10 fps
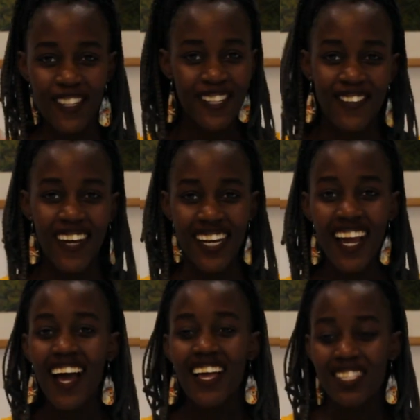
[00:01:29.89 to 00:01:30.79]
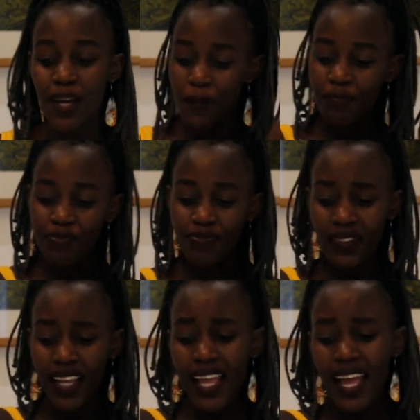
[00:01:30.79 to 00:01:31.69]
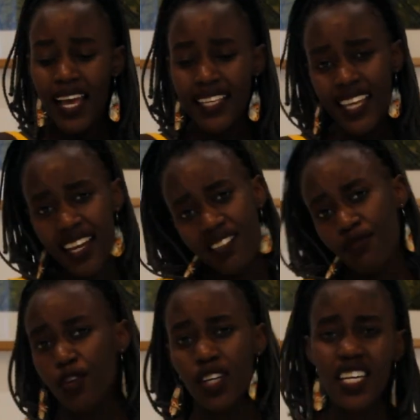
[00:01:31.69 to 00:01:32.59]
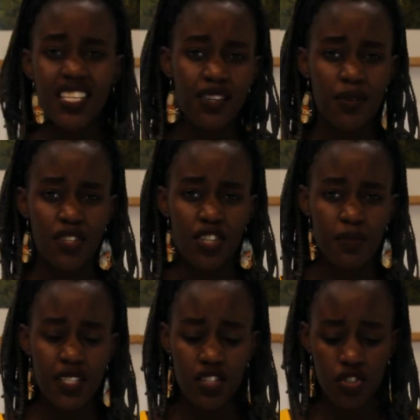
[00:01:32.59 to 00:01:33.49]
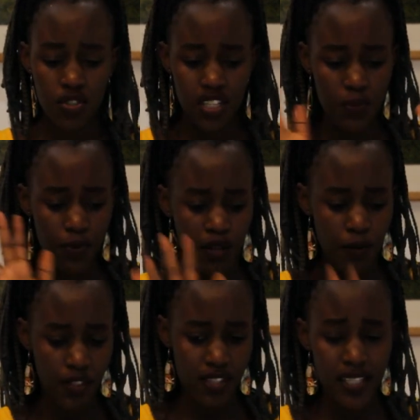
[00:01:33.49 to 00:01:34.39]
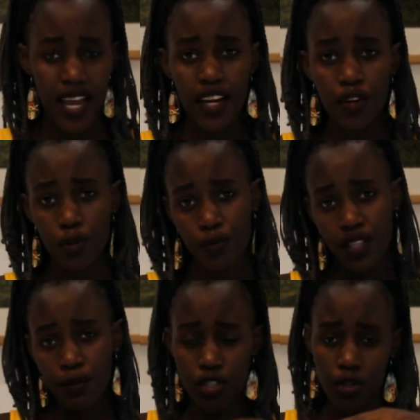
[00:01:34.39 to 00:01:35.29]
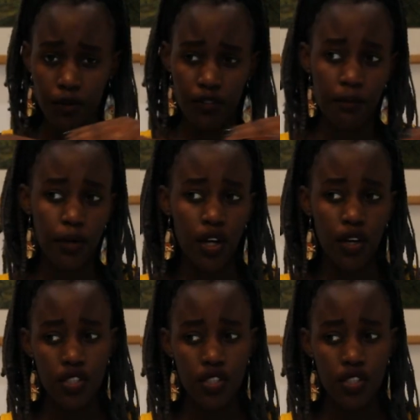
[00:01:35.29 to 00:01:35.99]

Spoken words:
Didn't do it. So, yeah, if you're eating with the chopsticks, you could just put them on the side or put them on top of your bowl.